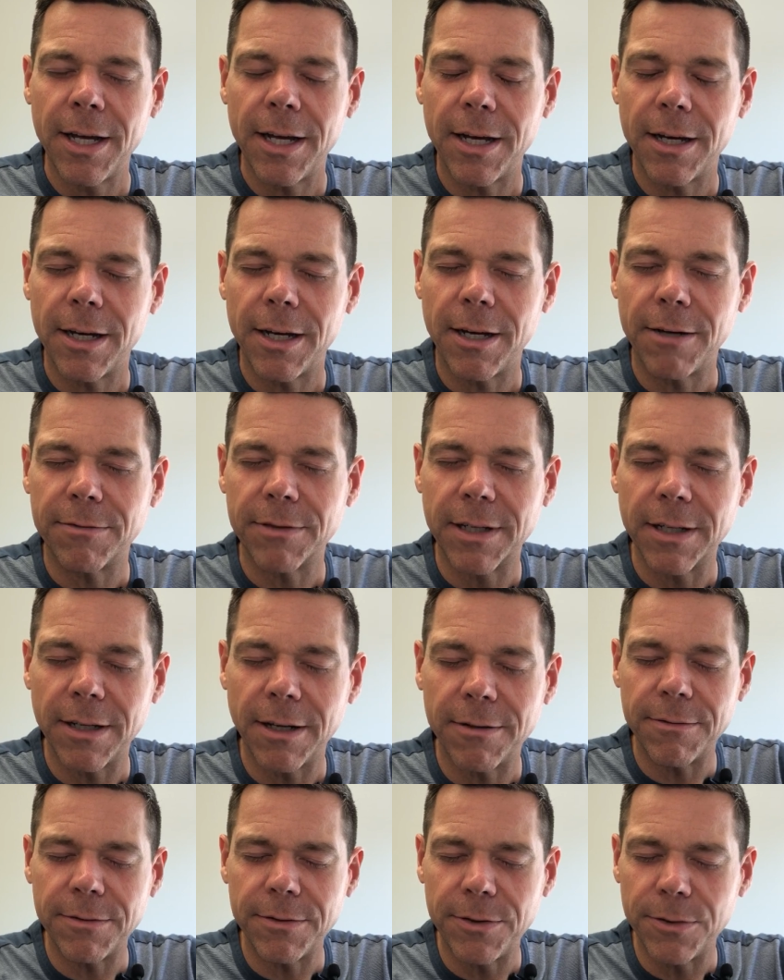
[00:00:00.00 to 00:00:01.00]
of
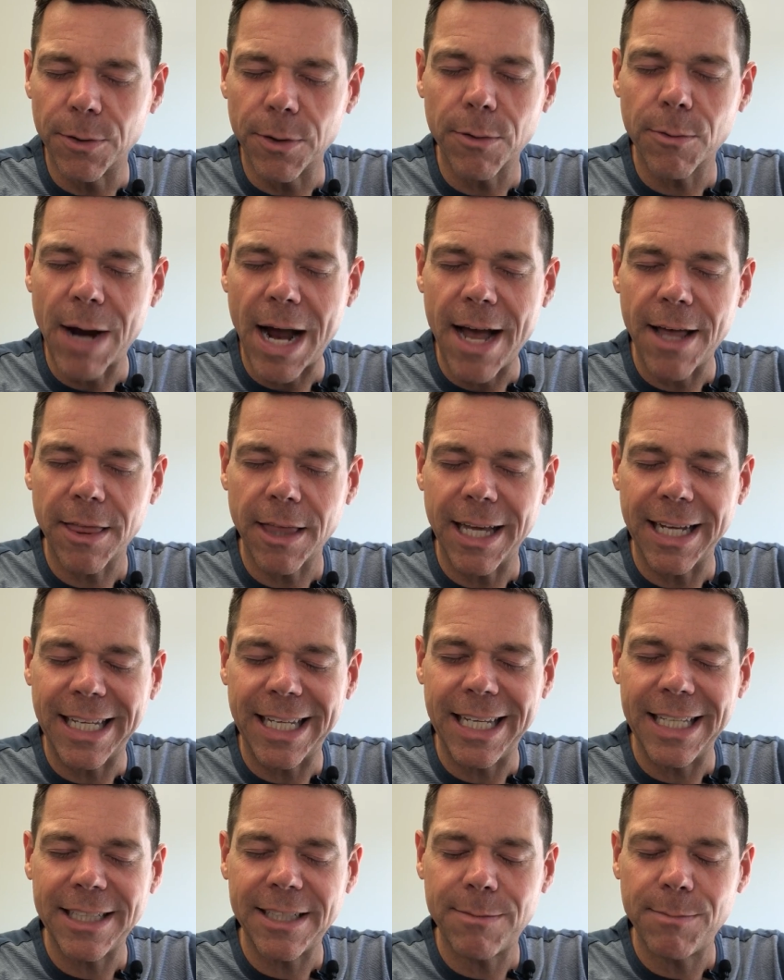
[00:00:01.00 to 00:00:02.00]
your wrath
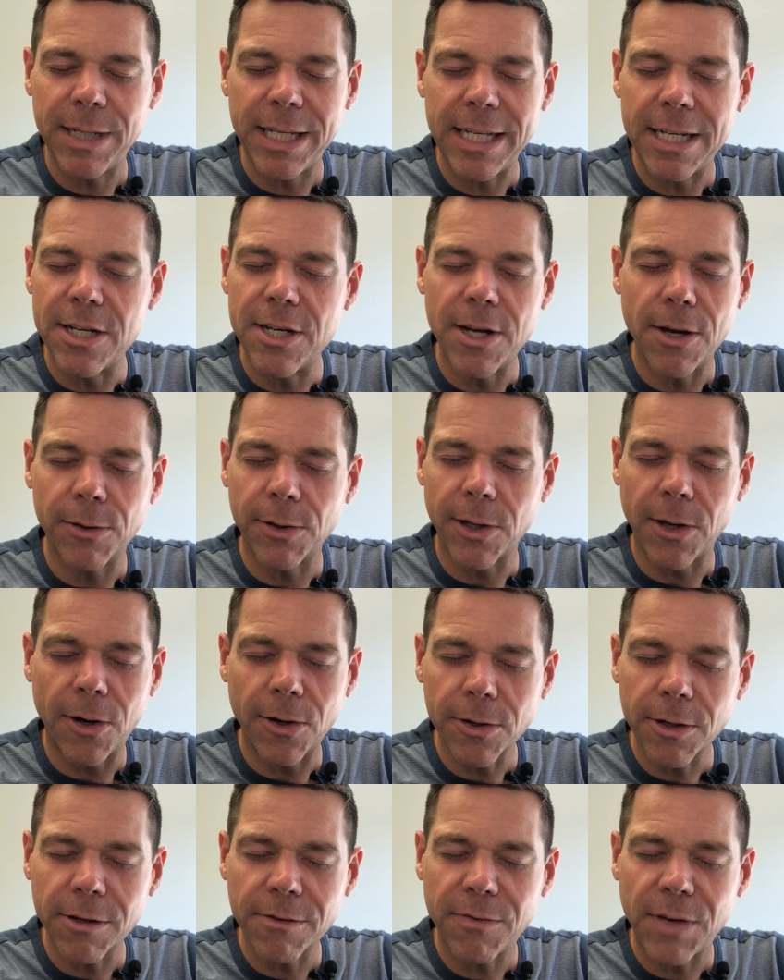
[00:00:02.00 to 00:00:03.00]
against me no
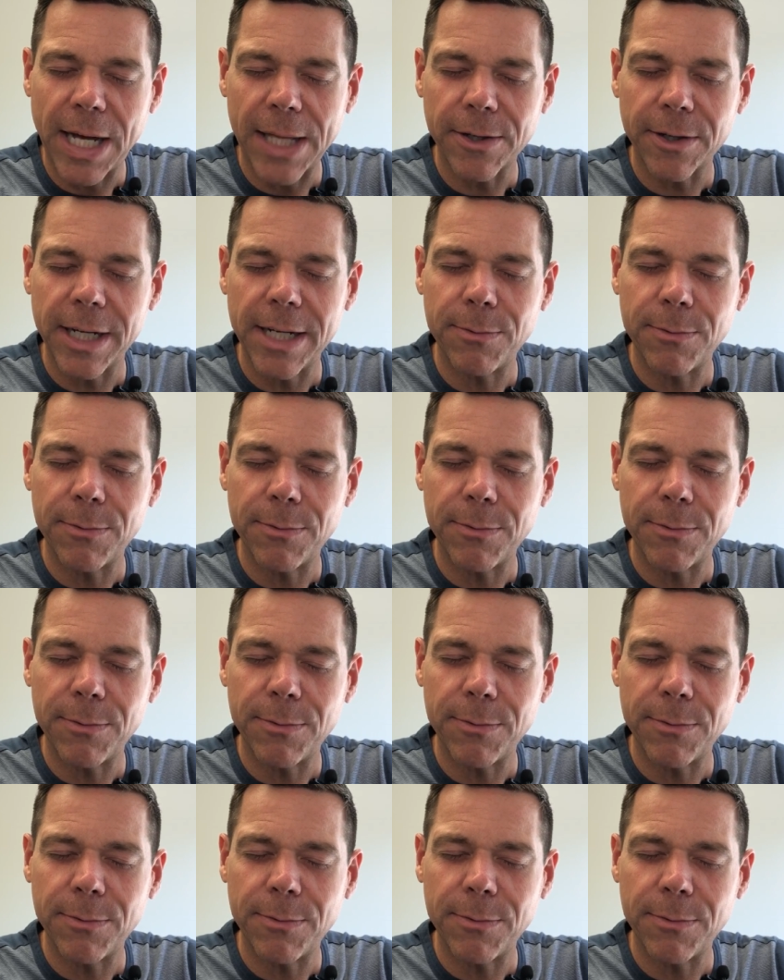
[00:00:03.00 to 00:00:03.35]
longer, Father.